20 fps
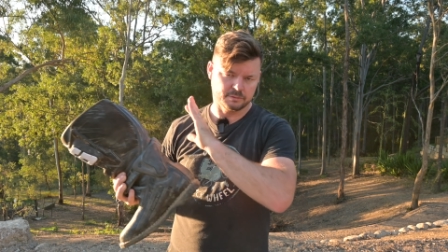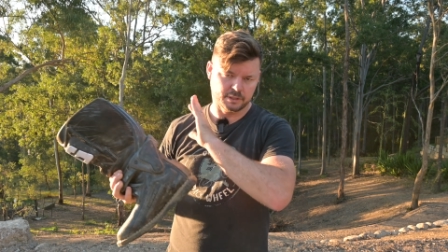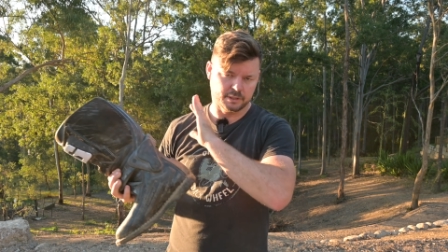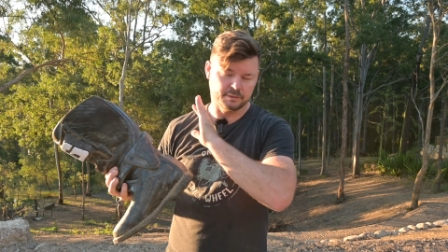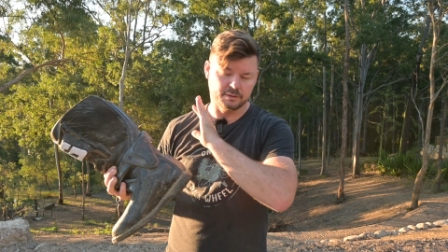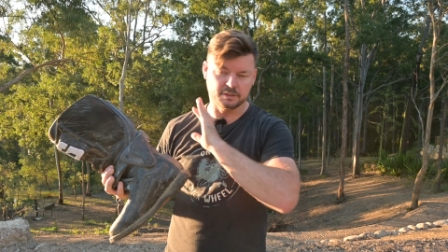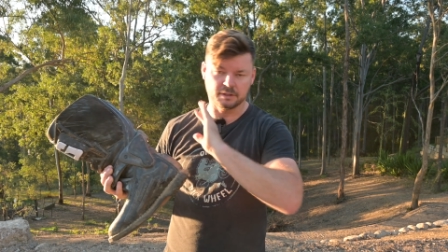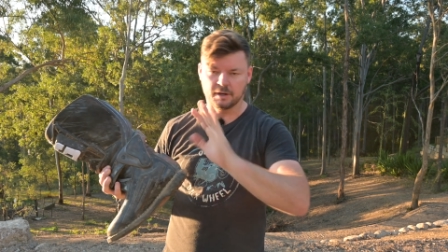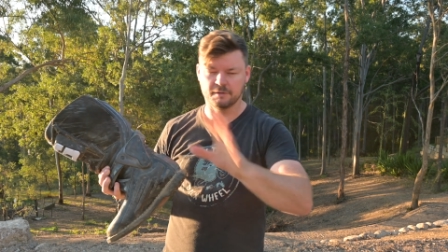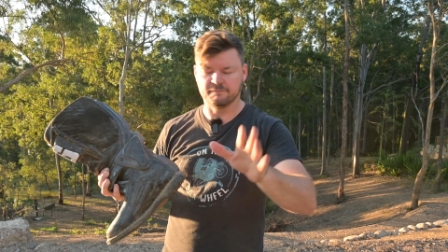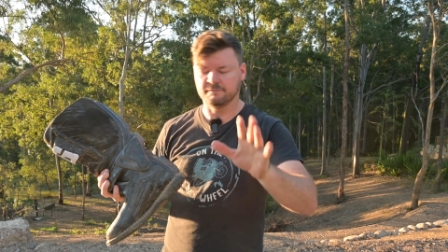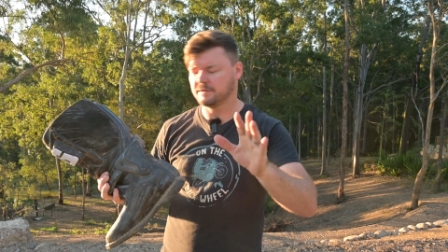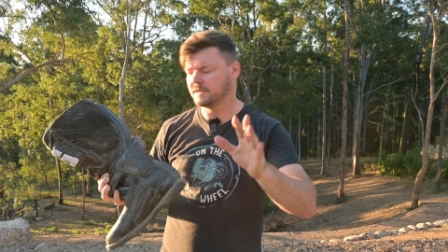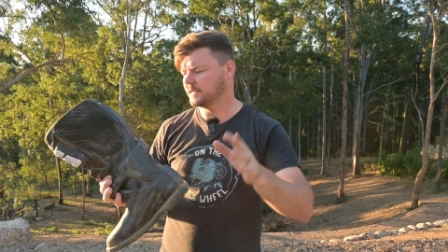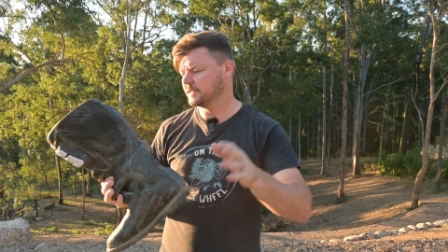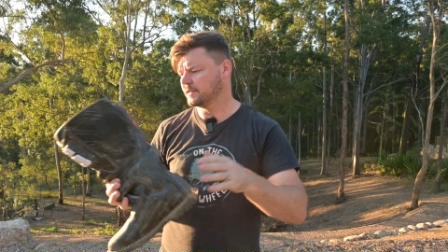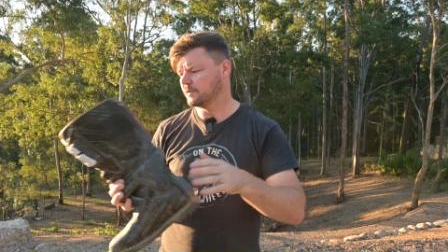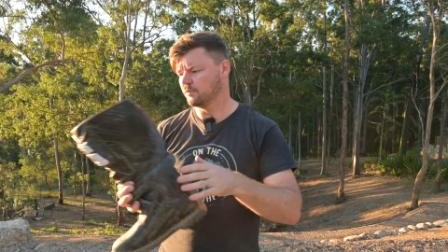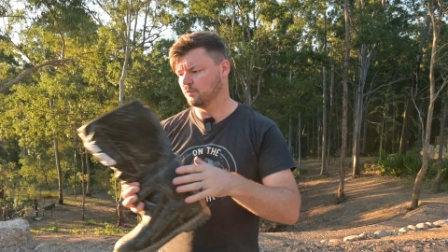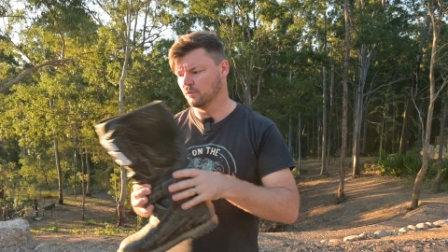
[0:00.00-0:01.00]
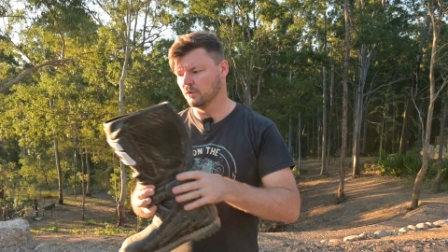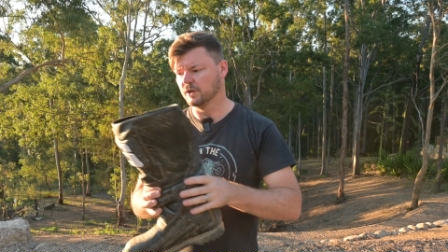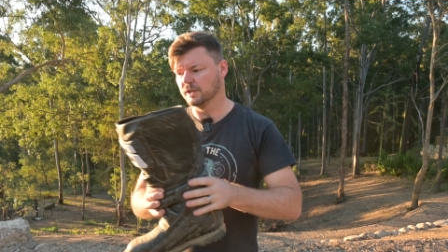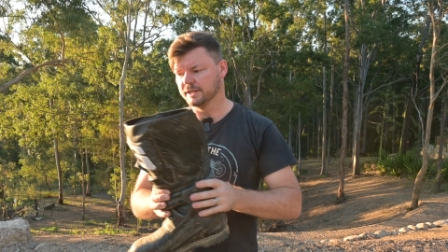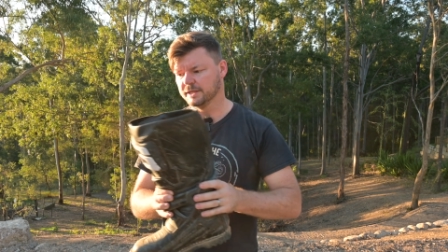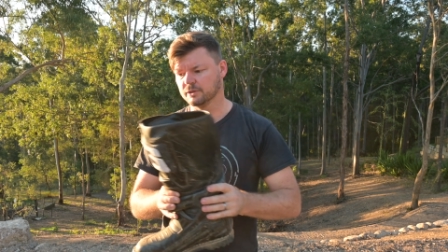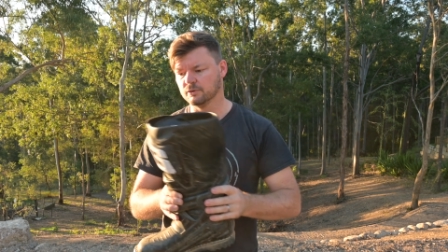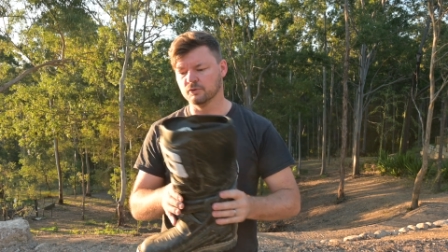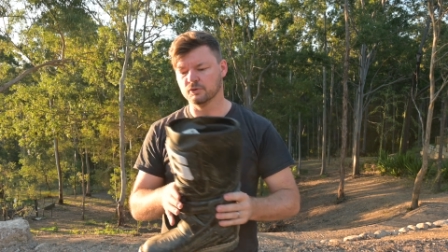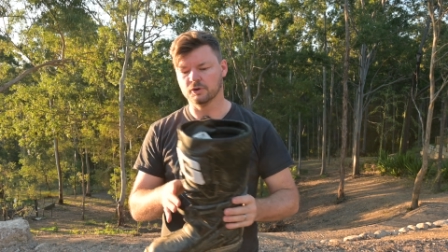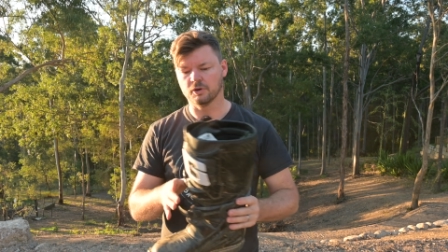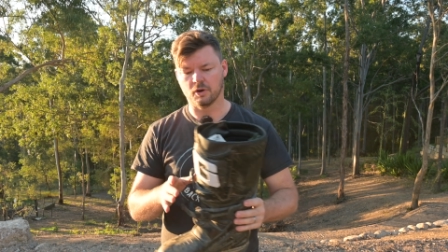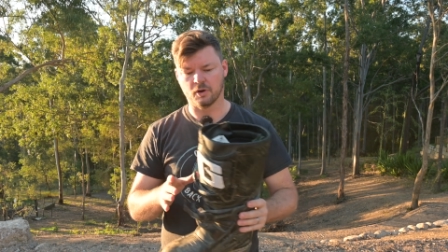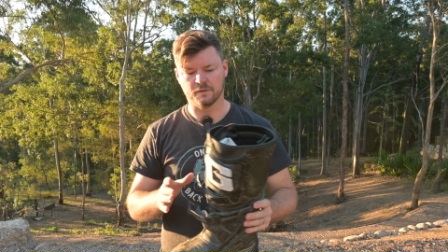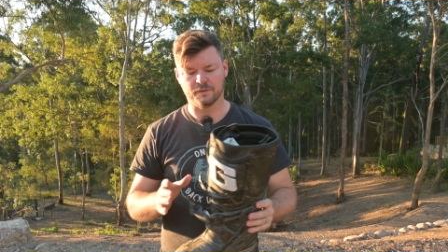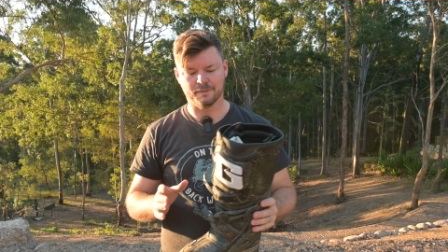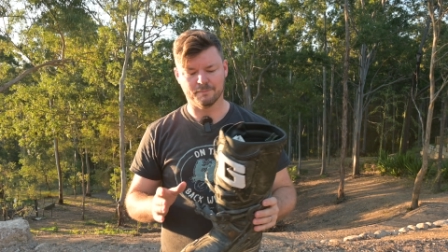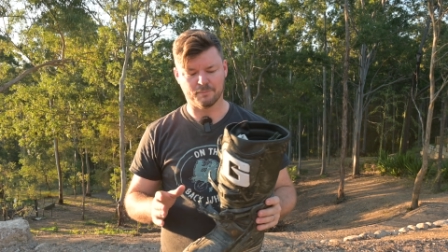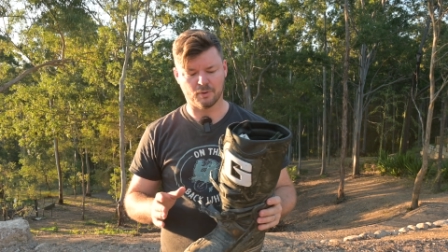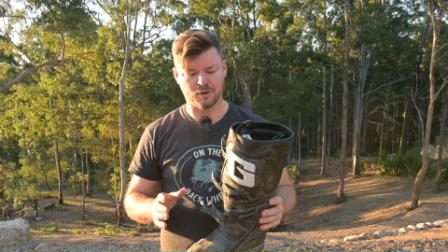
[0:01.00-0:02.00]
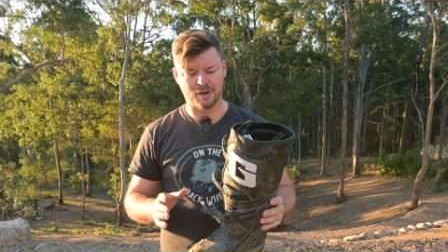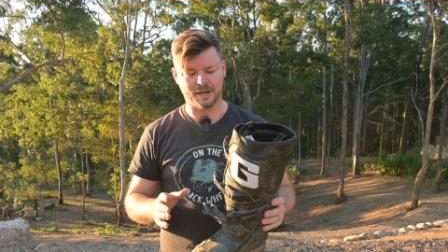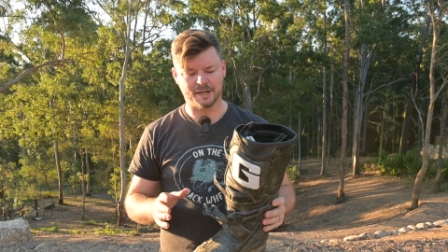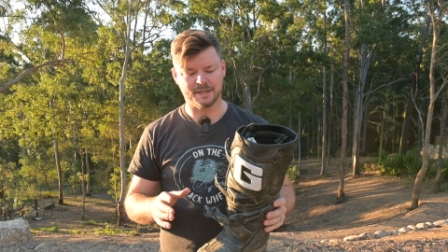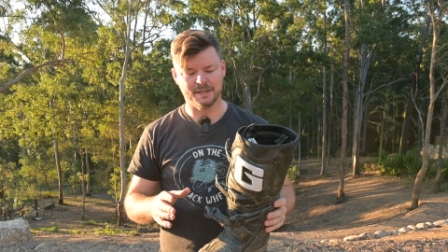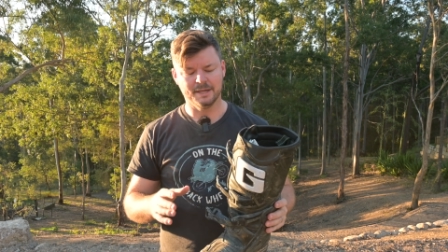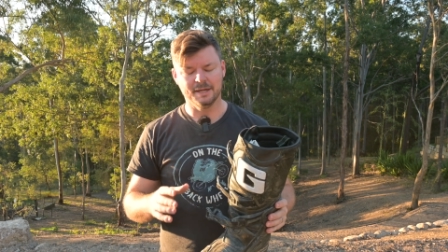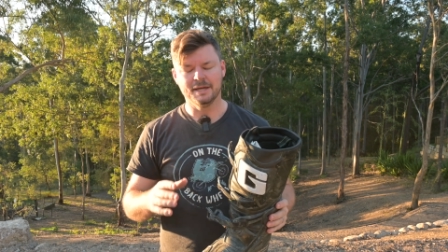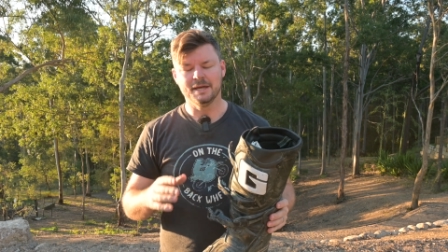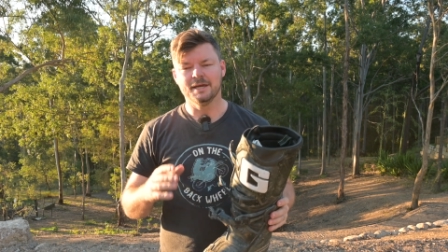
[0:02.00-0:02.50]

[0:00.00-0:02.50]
You know, I think they're really good on the bike.